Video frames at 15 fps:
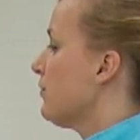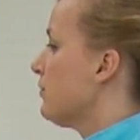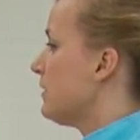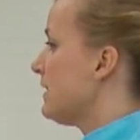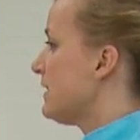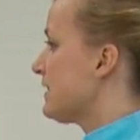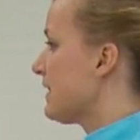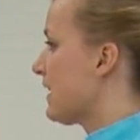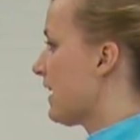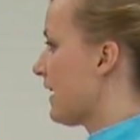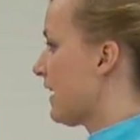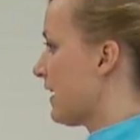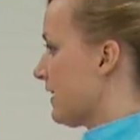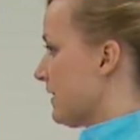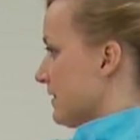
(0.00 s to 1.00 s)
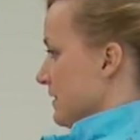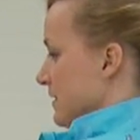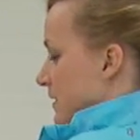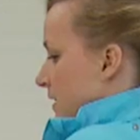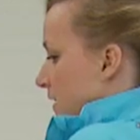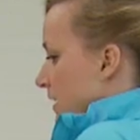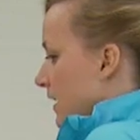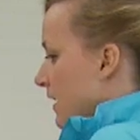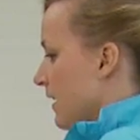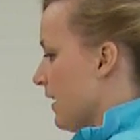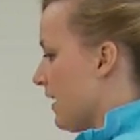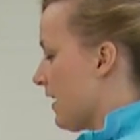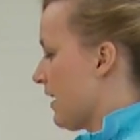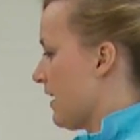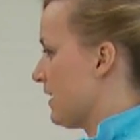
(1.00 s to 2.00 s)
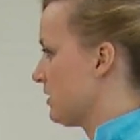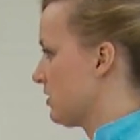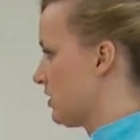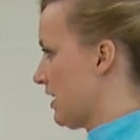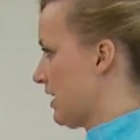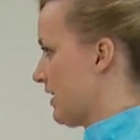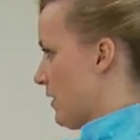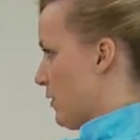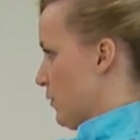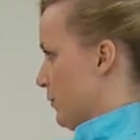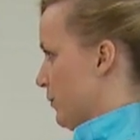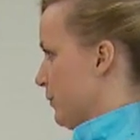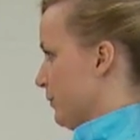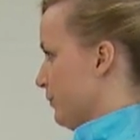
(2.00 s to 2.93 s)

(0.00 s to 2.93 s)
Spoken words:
release the hands, and shake out.